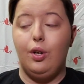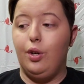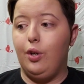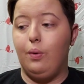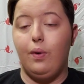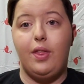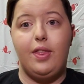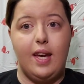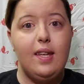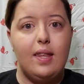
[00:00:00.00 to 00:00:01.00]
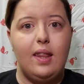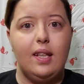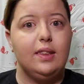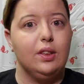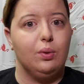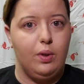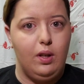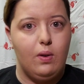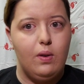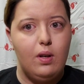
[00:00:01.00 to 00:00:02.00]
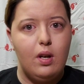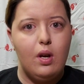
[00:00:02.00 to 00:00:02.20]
who think that this is real,